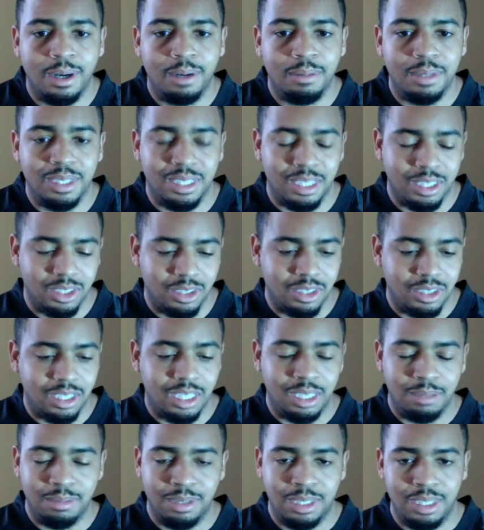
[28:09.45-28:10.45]
He's injured
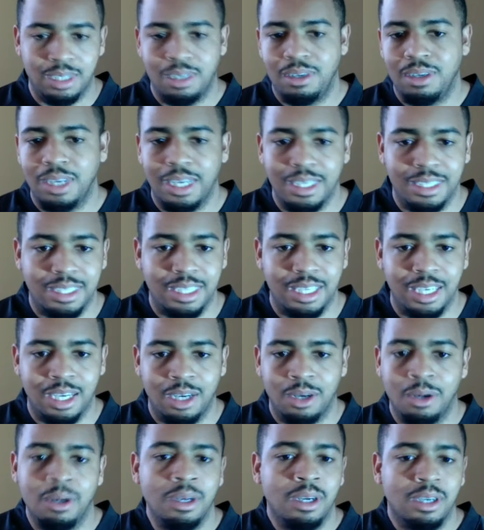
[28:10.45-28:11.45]
MCL,
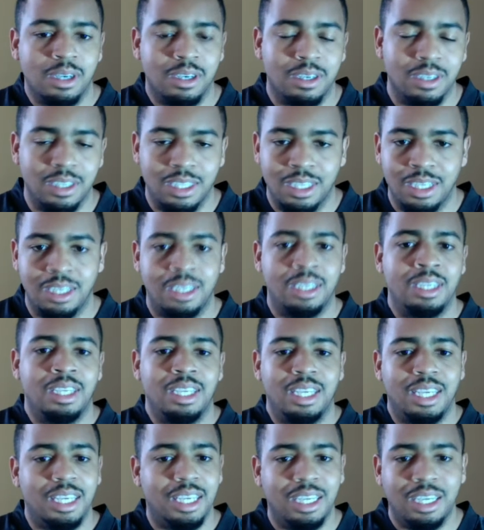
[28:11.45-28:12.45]
ACL, hernia,
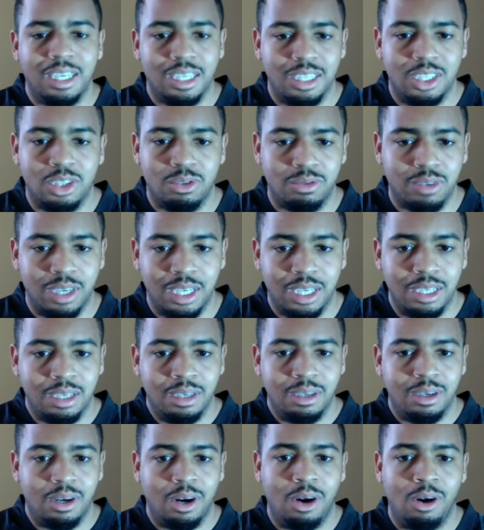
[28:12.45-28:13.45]
and a list frame.
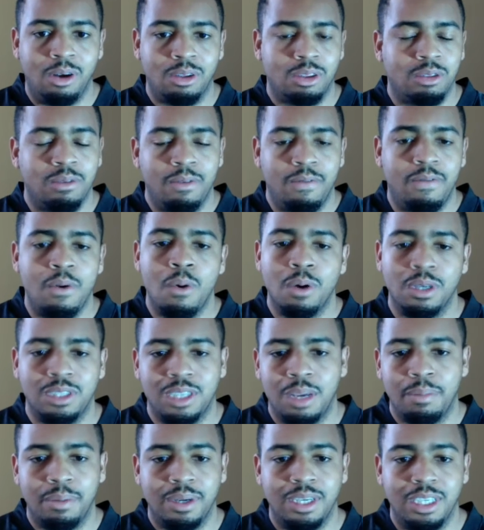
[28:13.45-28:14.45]
All 4
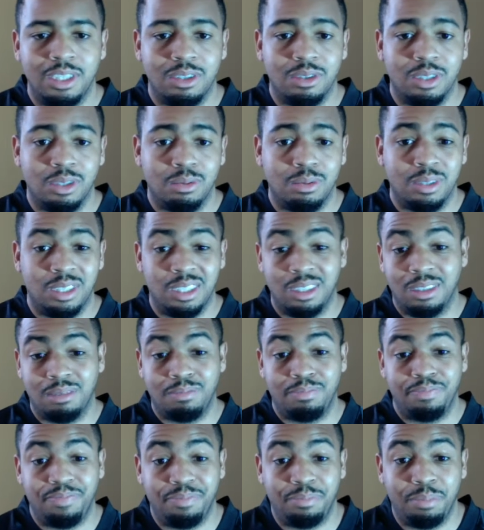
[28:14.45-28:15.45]
separate injuries, which is
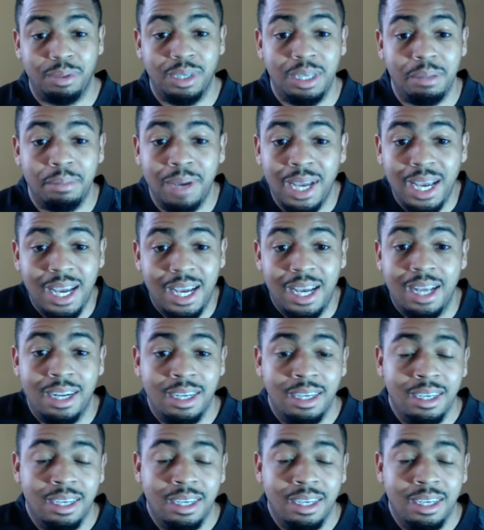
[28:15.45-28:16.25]
pretty bad.